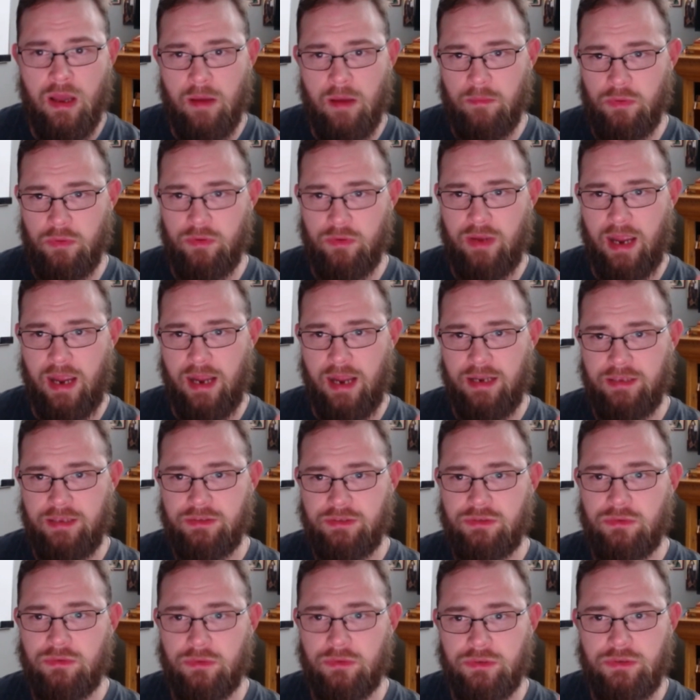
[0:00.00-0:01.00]
Buchanan's
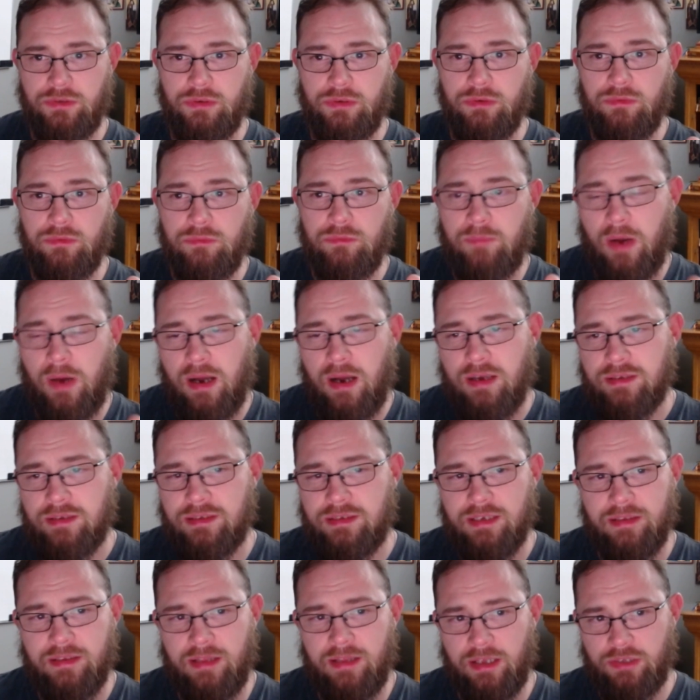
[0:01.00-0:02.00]
going to
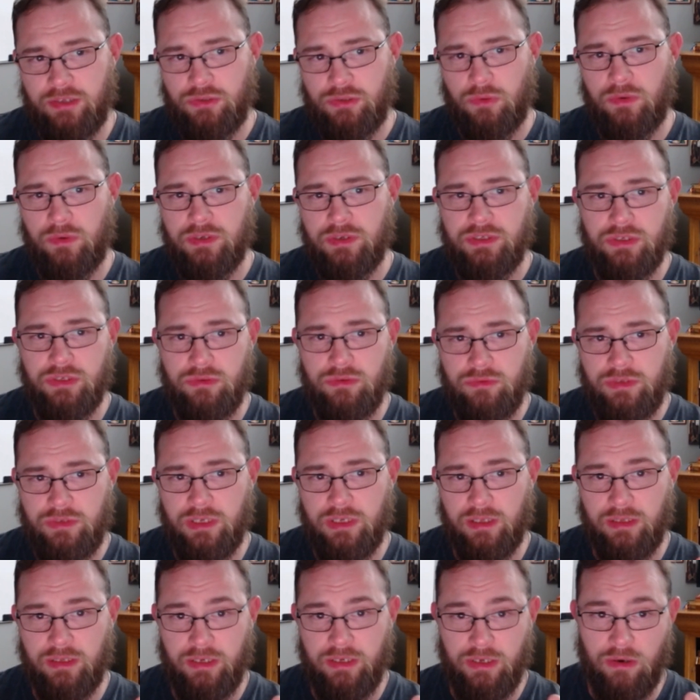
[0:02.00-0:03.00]
posit that choice and
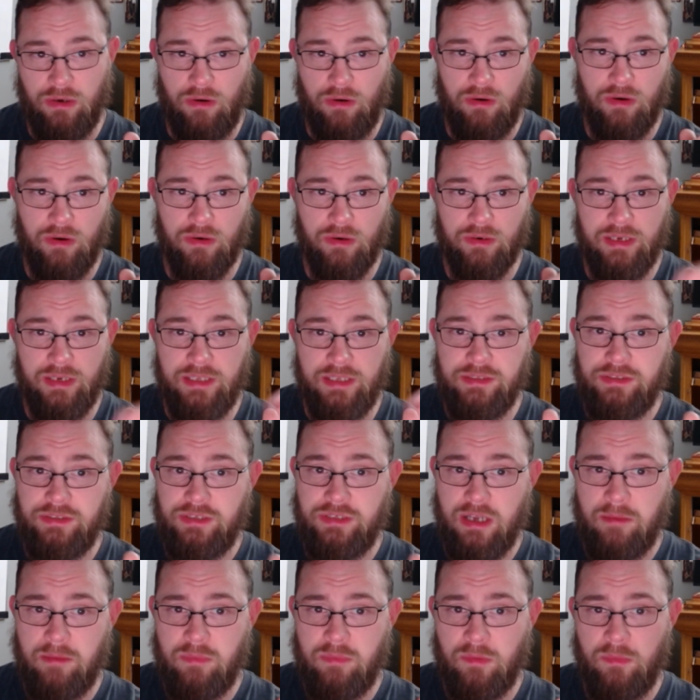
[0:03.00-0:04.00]
utility are
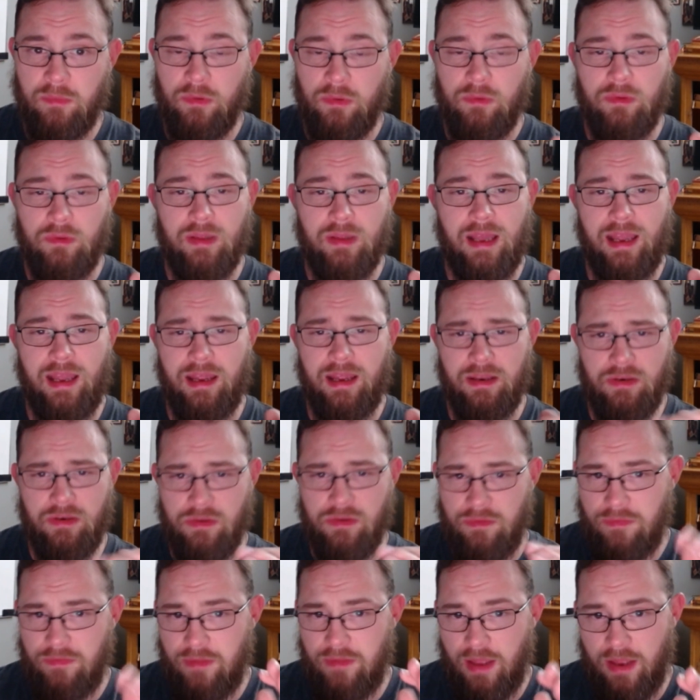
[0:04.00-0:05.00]
inseparable and
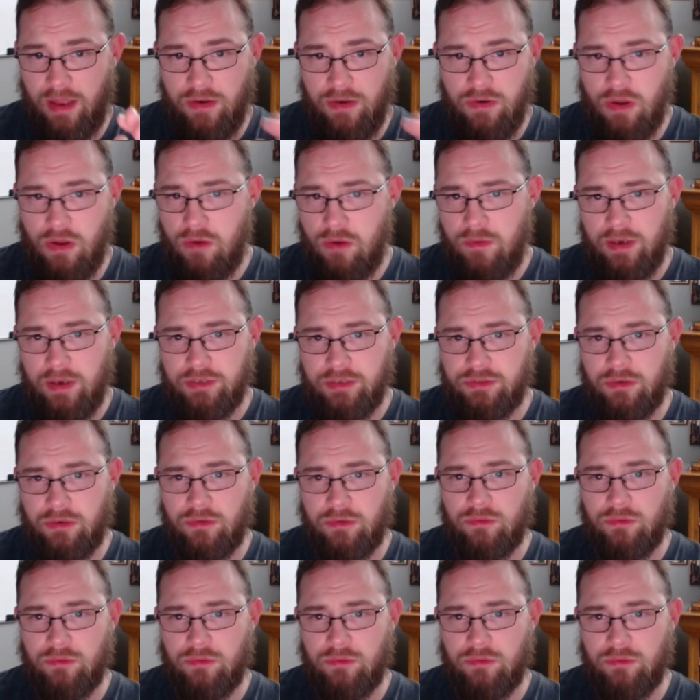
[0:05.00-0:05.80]
that no external